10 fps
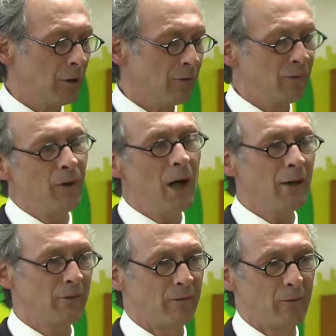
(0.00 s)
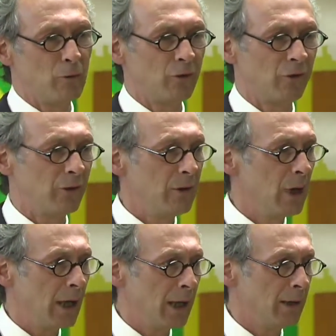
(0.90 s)
5 of those
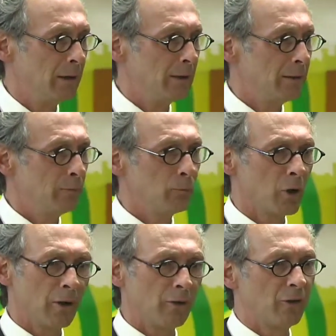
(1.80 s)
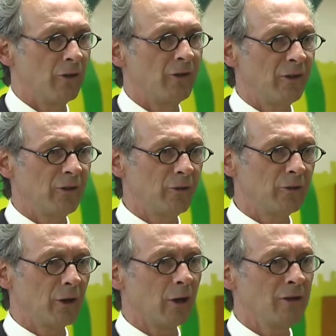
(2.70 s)
9 brothers and
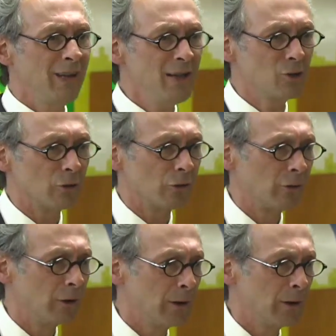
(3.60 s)
sisters are teachers.